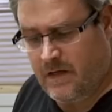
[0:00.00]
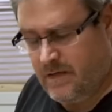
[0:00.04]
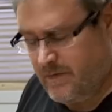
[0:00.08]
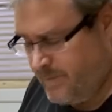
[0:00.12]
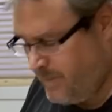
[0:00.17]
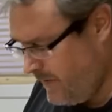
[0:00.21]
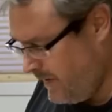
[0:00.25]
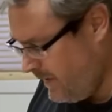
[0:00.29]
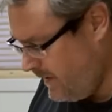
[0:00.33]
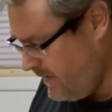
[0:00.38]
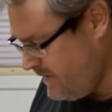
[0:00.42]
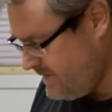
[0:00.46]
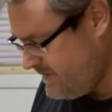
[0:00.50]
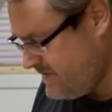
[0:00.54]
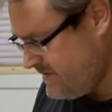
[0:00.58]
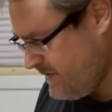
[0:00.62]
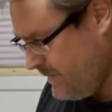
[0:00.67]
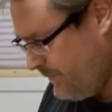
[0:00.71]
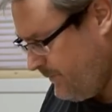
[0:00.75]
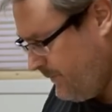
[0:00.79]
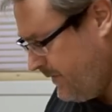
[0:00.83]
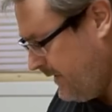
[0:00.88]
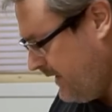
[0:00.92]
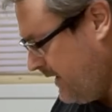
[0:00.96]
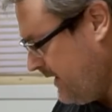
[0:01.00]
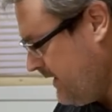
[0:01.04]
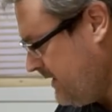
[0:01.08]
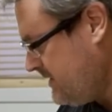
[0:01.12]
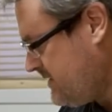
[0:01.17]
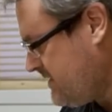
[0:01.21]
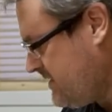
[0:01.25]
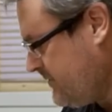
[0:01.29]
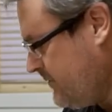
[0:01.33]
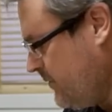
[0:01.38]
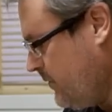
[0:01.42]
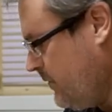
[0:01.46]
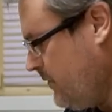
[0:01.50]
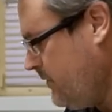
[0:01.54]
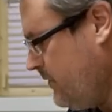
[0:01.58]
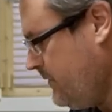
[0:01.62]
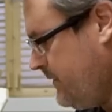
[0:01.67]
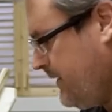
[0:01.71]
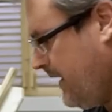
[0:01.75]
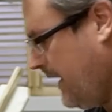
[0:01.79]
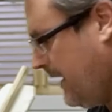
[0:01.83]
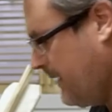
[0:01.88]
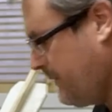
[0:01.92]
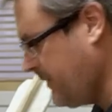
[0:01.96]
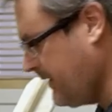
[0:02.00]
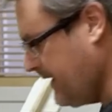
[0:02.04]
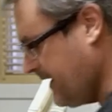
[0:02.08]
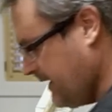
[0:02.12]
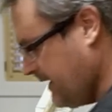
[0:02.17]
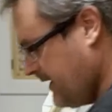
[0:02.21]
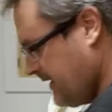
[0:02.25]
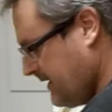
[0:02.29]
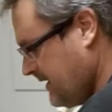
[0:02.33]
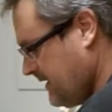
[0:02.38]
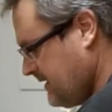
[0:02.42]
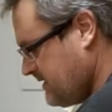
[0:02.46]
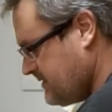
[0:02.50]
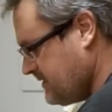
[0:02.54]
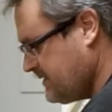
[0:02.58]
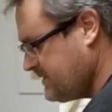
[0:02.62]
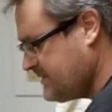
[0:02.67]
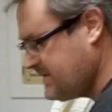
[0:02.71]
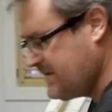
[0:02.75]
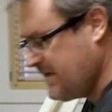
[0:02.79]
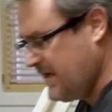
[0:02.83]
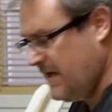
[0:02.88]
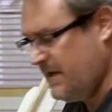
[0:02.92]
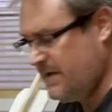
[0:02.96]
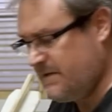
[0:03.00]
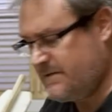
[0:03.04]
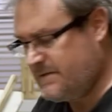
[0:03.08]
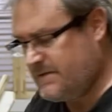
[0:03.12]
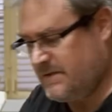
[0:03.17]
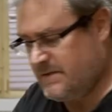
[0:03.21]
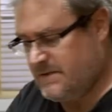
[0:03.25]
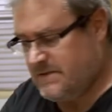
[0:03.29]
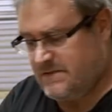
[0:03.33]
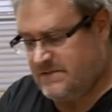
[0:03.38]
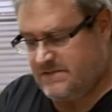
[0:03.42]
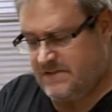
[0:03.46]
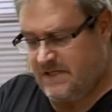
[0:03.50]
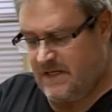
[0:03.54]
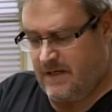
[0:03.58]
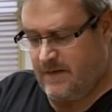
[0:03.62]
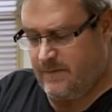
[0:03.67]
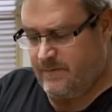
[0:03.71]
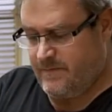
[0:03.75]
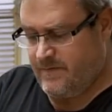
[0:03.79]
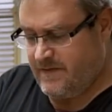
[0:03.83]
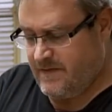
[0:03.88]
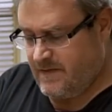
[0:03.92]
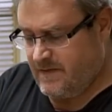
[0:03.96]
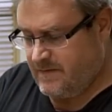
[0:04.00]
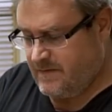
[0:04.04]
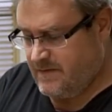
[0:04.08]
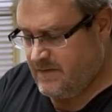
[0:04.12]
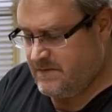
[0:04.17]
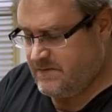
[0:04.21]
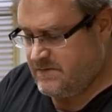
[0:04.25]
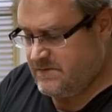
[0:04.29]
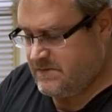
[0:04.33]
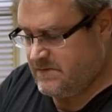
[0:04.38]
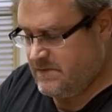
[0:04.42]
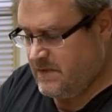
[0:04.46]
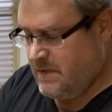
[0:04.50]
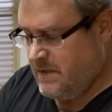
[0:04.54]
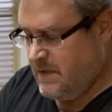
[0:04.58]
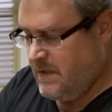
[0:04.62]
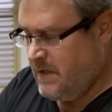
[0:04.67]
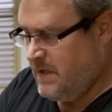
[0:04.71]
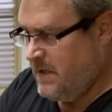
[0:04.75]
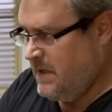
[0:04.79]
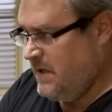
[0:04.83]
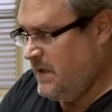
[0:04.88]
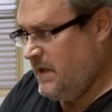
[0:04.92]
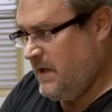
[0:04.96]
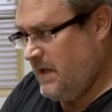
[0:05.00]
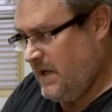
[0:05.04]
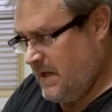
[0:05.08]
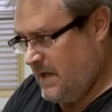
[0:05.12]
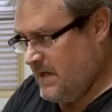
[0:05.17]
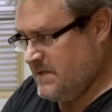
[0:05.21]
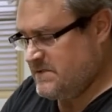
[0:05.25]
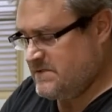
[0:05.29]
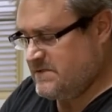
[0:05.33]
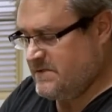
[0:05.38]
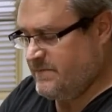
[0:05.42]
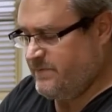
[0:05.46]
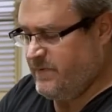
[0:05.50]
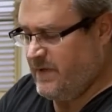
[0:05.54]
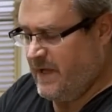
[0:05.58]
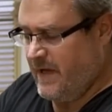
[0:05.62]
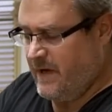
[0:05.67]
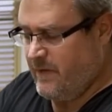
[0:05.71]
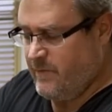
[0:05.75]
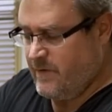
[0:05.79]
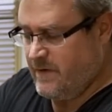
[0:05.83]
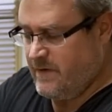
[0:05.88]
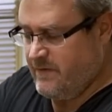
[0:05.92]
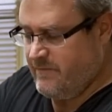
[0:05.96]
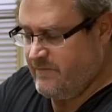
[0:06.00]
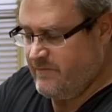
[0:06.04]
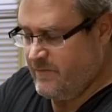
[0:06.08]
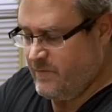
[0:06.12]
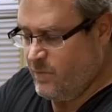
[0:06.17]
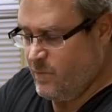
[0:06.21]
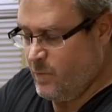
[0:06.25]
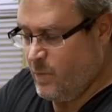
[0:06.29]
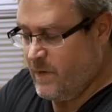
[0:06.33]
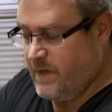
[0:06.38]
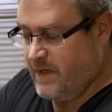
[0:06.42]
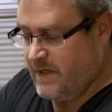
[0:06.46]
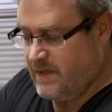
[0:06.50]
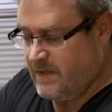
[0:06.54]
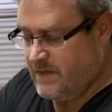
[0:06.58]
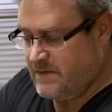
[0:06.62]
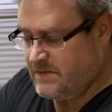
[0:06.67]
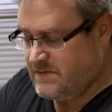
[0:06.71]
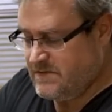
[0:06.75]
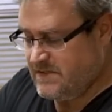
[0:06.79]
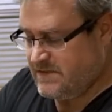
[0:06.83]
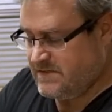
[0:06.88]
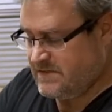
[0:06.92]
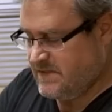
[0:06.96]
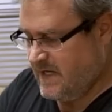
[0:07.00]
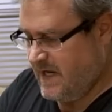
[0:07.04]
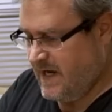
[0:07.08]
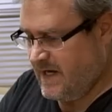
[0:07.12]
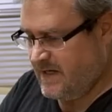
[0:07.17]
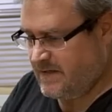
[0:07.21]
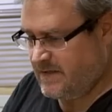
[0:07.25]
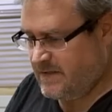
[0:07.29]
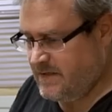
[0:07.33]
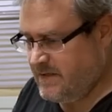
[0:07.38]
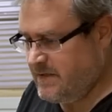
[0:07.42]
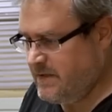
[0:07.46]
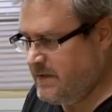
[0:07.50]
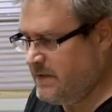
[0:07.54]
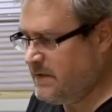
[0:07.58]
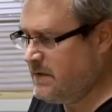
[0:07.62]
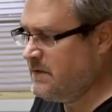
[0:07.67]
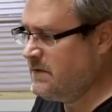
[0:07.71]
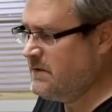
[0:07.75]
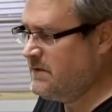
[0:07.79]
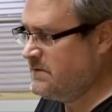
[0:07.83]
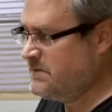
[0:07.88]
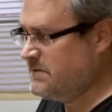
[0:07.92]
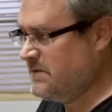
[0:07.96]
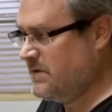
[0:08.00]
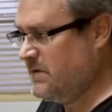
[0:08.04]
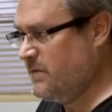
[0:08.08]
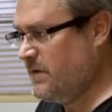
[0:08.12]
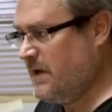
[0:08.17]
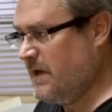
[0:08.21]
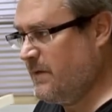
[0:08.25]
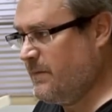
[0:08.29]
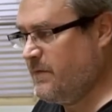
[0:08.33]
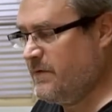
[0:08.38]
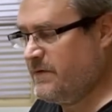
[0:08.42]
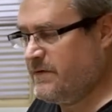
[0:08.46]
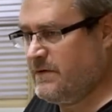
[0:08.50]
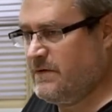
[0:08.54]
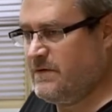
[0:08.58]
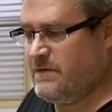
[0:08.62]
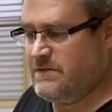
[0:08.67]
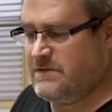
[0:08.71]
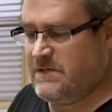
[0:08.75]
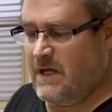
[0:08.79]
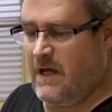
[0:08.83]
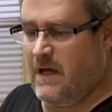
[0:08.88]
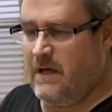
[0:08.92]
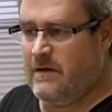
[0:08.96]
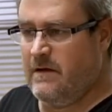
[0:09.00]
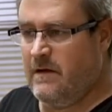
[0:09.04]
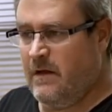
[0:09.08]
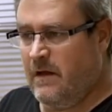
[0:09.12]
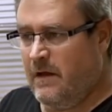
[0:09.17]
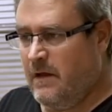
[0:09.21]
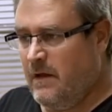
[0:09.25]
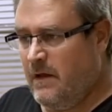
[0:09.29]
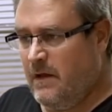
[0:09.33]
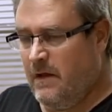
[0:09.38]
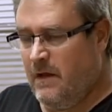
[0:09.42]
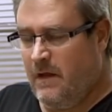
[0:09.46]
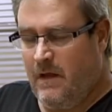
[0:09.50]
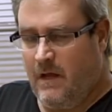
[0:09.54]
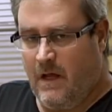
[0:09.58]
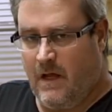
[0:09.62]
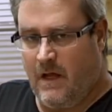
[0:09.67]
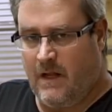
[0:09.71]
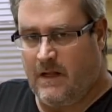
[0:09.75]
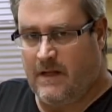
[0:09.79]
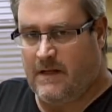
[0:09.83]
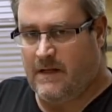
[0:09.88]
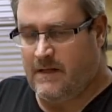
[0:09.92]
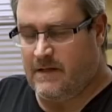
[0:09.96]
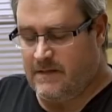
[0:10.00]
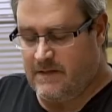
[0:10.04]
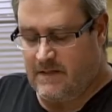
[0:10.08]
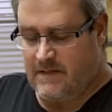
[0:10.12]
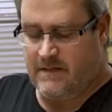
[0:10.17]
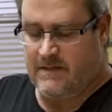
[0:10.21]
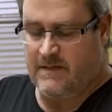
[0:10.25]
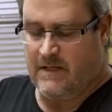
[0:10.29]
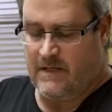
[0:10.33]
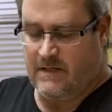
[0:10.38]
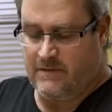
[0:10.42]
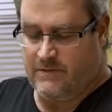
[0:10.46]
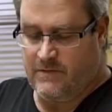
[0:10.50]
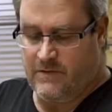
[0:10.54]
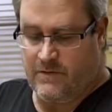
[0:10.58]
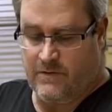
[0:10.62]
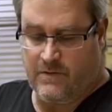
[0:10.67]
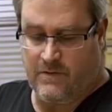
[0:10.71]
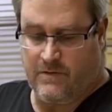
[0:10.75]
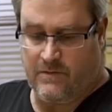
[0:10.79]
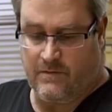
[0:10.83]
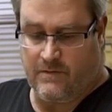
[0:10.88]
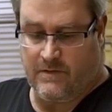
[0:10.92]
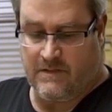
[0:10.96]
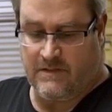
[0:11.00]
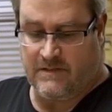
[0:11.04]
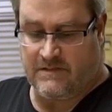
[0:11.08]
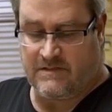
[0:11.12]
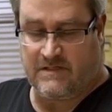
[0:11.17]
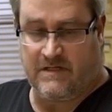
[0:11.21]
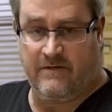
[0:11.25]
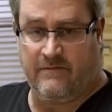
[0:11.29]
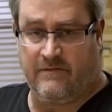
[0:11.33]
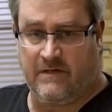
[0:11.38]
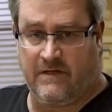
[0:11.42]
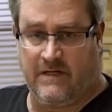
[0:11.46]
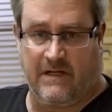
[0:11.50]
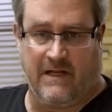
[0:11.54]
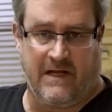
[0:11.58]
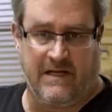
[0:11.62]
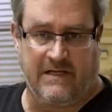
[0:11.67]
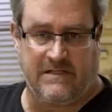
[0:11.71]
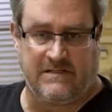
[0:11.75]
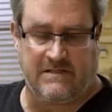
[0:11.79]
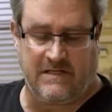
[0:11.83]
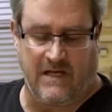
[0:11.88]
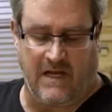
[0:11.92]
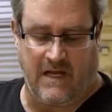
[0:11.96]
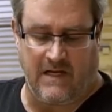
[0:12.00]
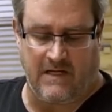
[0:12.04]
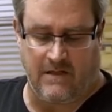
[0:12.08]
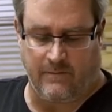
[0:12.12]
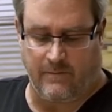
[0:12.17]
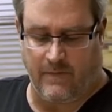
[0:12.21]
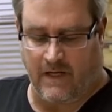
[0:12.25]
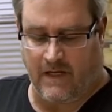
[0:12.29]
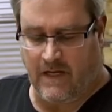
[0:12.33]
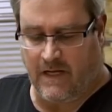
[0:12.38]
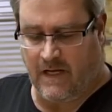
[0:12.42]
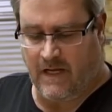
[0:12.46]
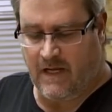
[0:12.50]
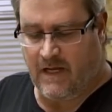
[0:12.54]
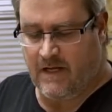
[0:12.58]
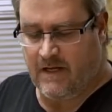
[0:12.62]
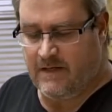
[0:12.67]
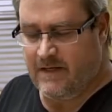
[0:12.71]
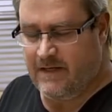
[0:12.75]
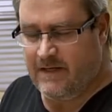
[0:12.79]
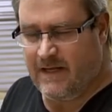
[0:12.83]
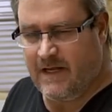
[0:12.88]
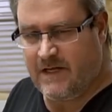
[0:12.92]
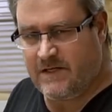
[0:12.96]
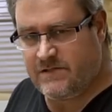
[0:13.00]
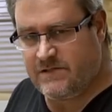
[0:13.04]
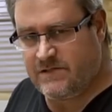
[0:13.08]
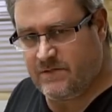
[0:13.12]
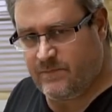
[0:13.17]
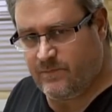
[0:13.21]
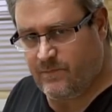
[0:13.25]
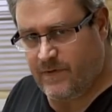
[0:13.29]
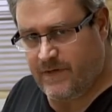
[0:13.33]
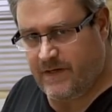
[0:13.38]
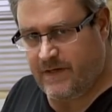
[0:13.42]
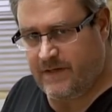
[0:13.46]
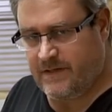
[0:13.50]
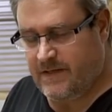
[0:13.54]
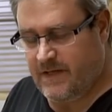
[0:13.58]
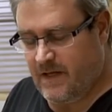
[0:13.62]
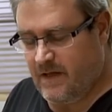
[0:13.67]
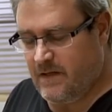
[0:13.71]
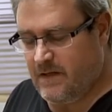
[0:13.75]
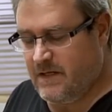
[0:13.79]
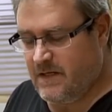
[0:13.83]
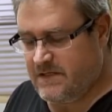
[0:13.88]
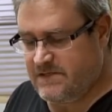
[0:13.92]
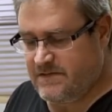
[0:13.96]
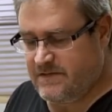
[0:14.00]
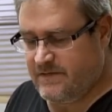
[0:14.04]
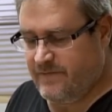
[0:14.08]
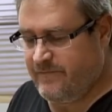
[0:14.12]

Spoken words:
the parts planed smooth. I plane these ones down to the same thickness as the plywood of the wings exactly. So when I put those on, all I'll need to do is give it a light sanding by hand, and that should bring it down nice and